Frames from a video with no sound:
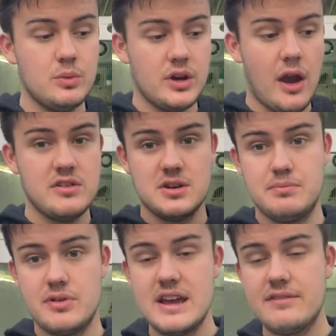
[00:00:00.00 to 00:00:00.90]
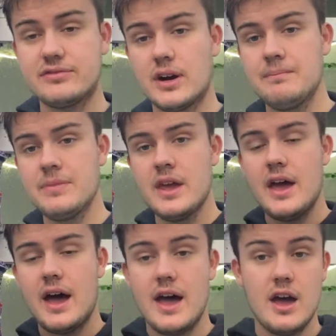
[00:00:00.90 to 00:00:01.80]
we're going to breed from,
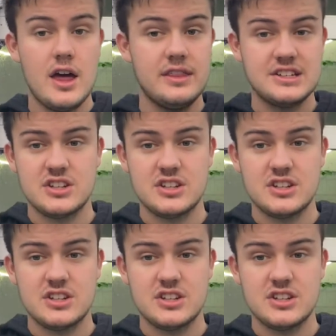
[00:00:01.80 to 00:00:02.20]
and that's